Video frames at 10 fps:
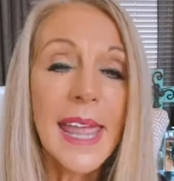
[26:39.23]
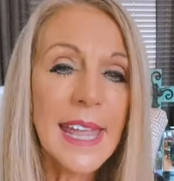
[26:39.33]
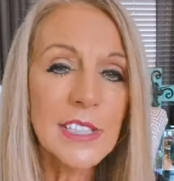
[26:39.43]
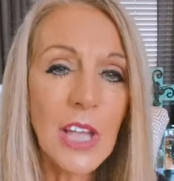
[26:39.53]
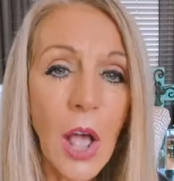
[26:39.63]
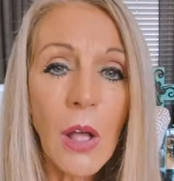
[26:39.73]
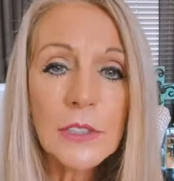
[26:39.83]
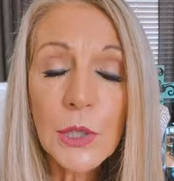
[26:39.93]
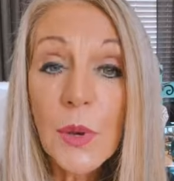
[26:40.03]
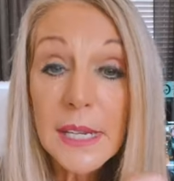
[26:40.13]
It's
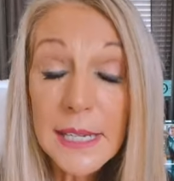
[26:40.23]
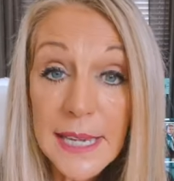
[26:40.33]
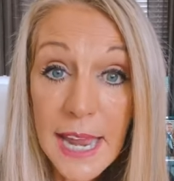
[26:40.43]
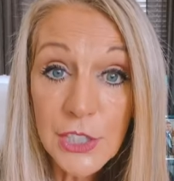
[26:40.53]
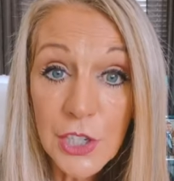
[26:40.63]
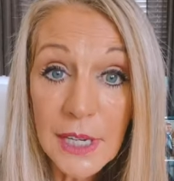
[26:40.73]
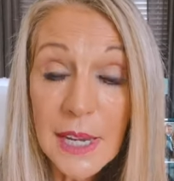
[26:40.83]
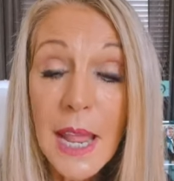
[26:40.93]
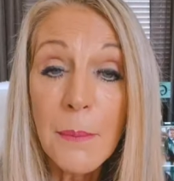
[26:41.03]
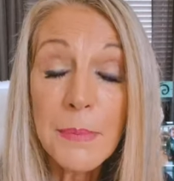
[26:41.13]
also a connection
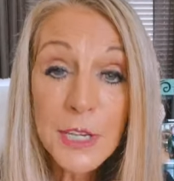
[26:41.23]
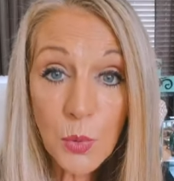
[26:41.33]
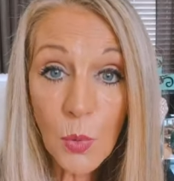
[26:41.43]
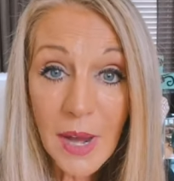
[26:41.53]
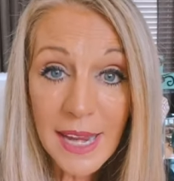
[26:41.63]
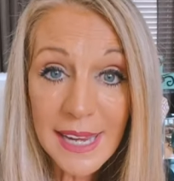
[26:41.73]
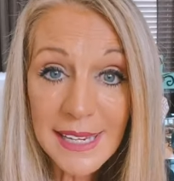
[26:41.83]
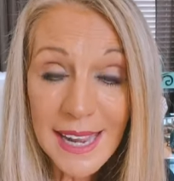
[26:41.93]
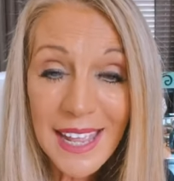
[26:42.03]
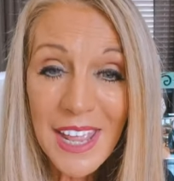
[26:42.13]

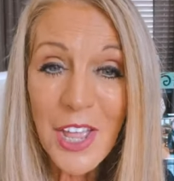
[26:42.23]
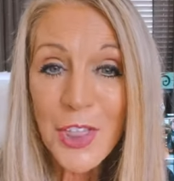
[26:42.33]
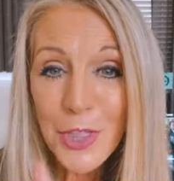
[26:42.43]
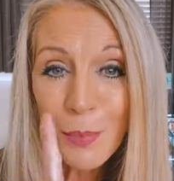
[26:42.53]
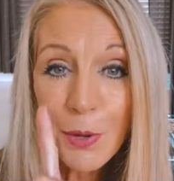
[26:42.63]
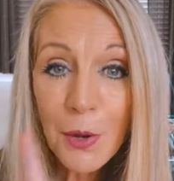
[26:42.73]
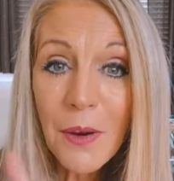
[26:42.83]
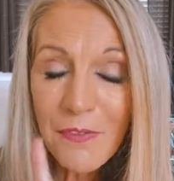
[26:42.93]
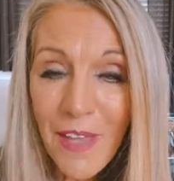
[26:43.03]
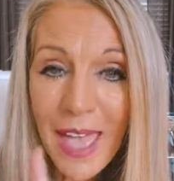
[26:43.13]
between the
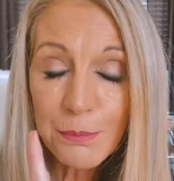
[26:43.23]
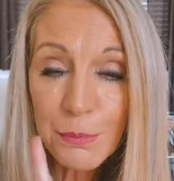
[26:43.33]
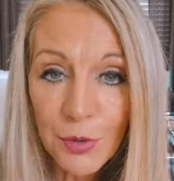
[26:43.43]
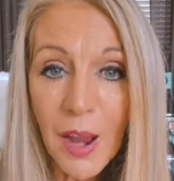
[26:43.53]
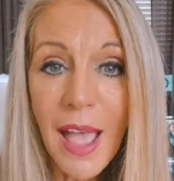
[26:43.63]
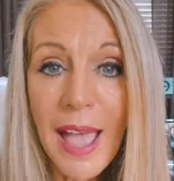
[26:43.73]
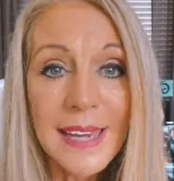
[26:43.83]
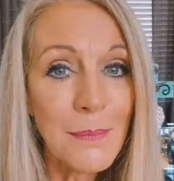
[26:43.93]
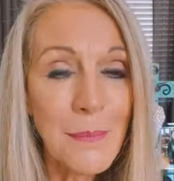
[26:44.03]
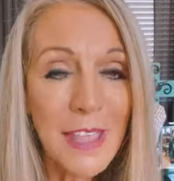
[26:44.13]
purified
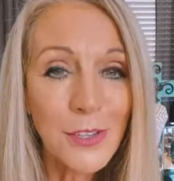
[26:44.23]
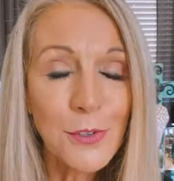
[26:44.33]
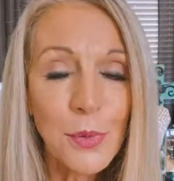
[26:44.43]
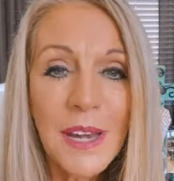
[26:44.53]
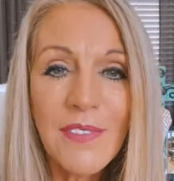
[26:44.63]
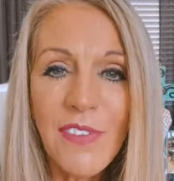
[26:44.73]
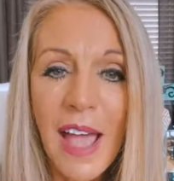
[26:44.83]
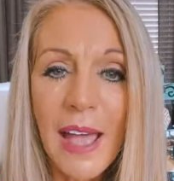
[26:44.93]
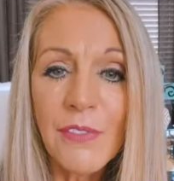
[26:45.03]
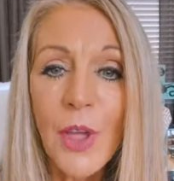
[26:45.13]
bride in Matthew
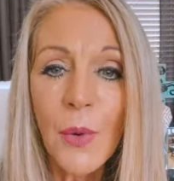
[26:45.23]
25,